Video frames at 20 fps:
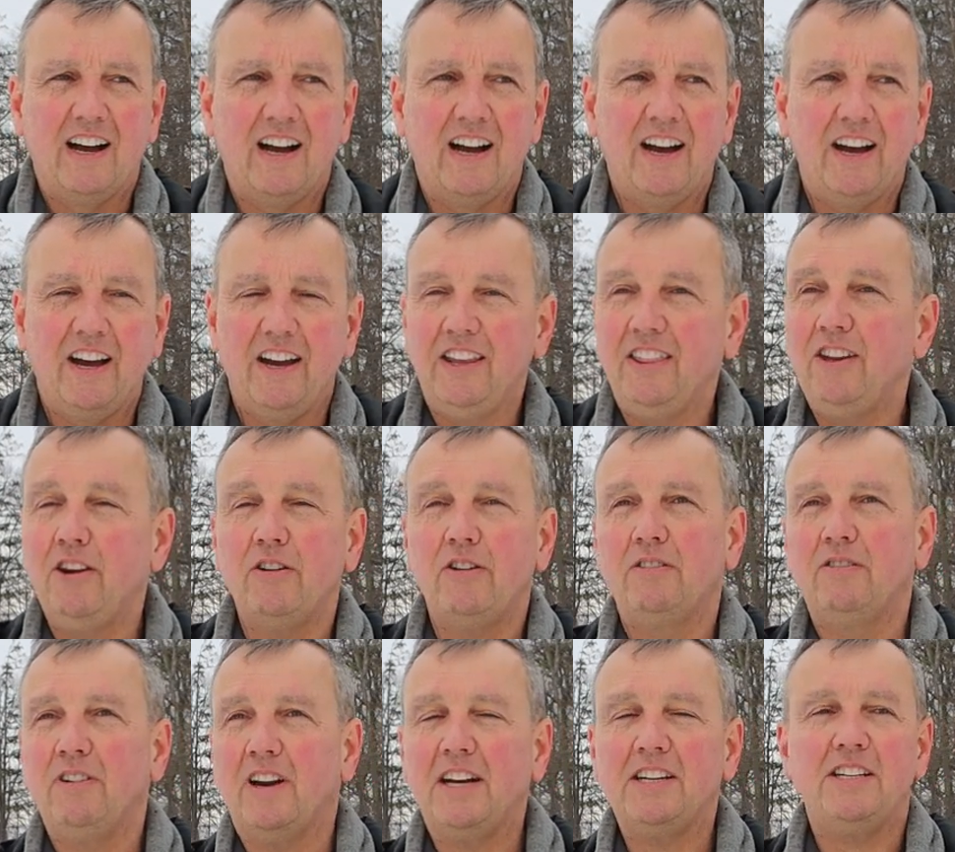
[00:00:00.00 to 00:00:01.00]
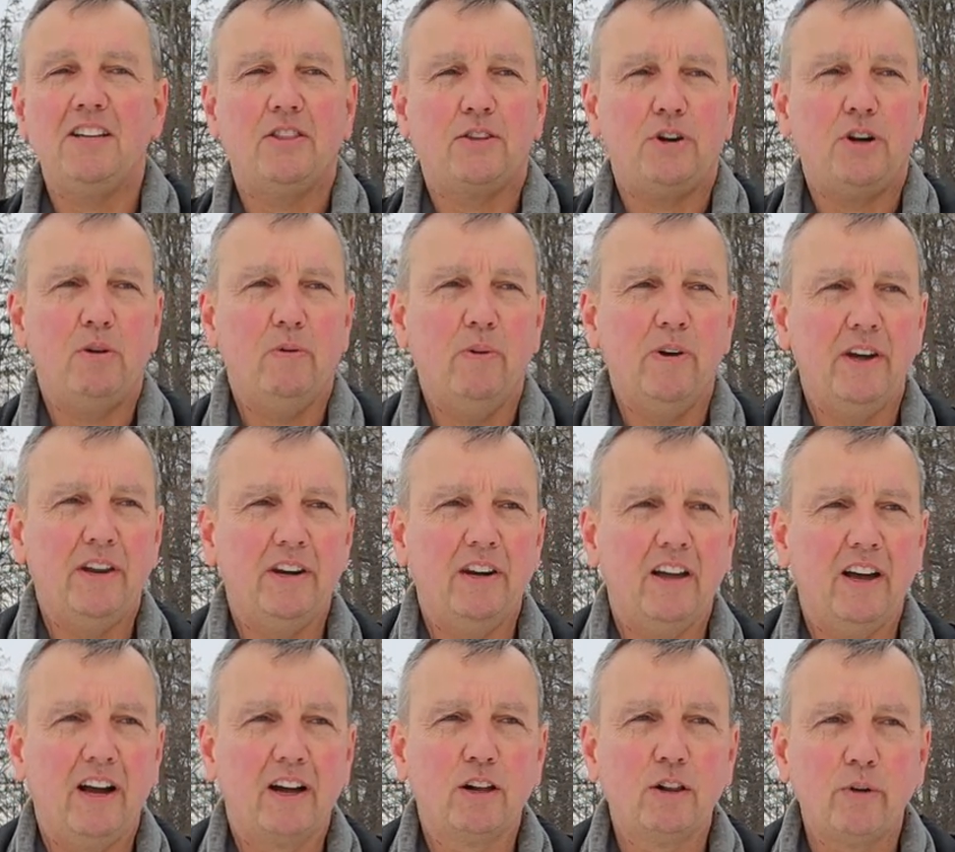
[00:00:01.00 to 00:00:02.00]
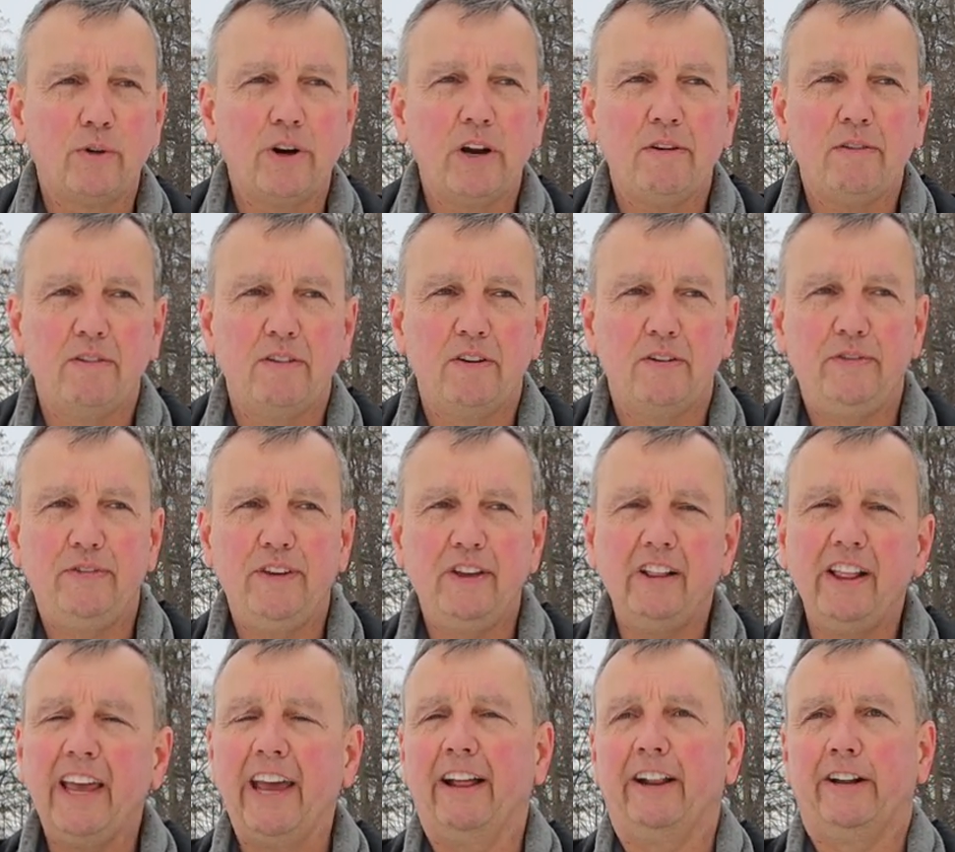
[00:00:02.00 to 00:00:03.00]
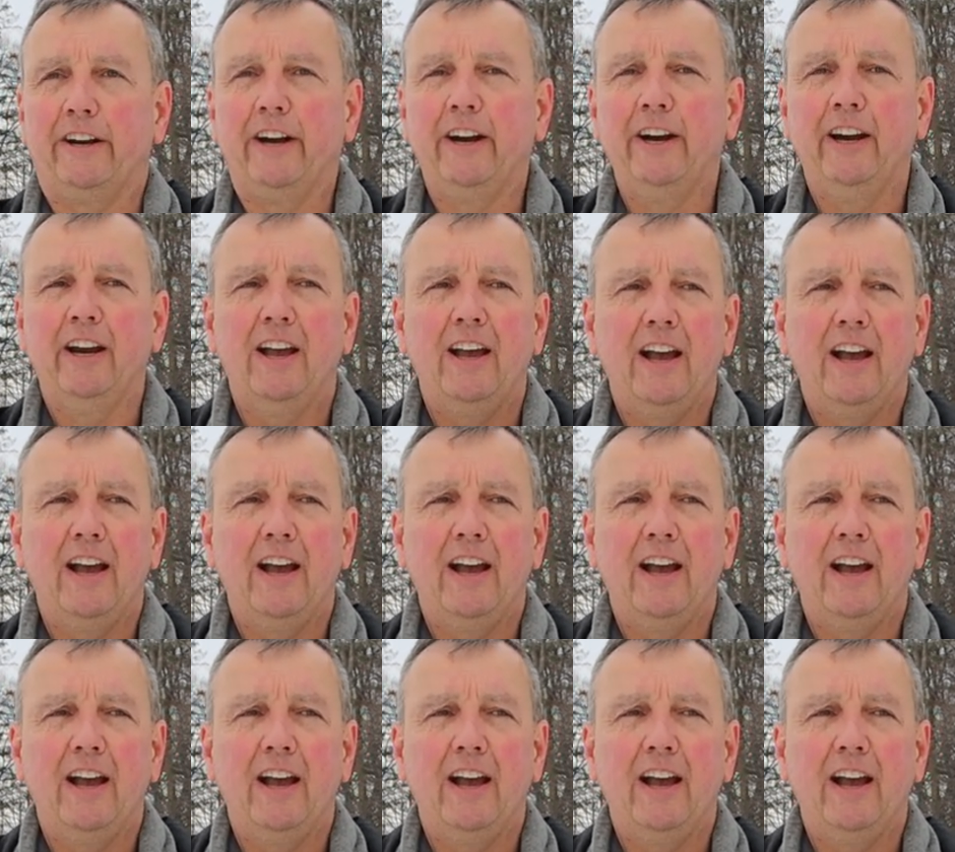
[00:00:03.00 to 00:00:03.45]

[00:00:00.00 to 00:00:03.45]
Uh, in the year nineteen thirty-one, uh, Gloria Fielheller